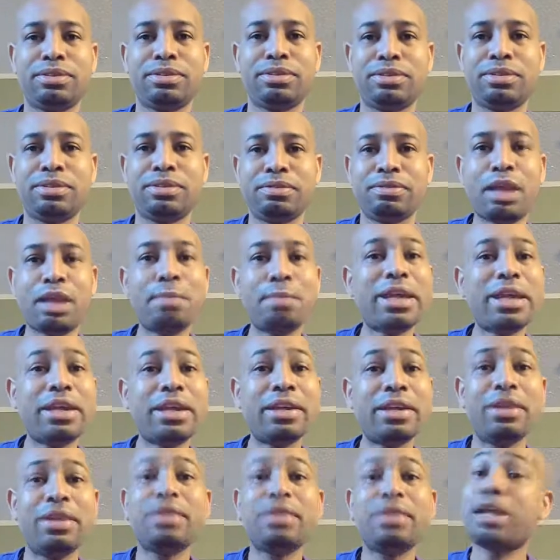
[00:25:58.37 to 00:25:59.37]
They making
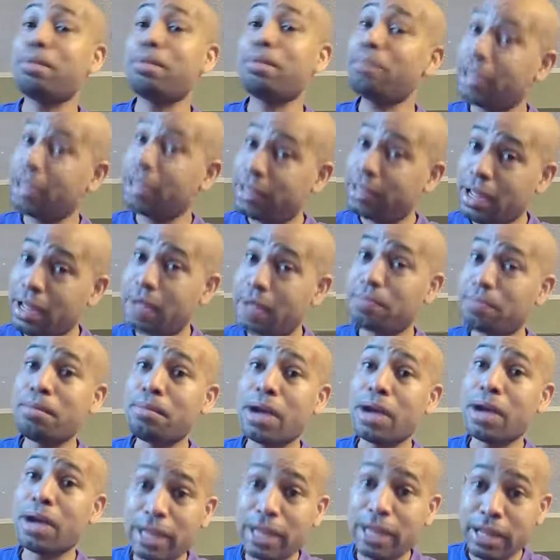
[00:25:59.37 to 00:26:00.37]
that
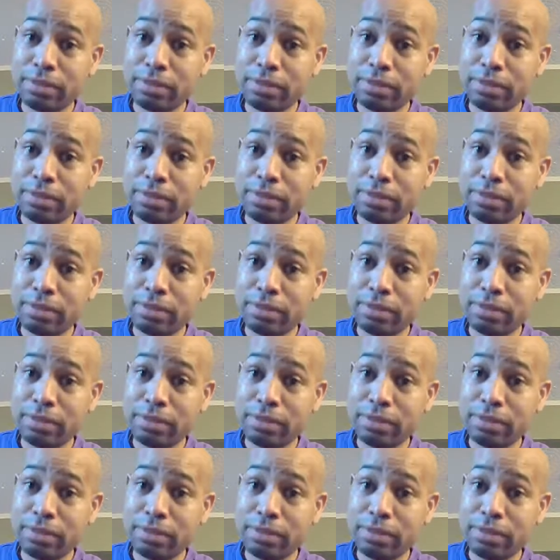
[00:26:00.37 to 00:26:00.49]
money.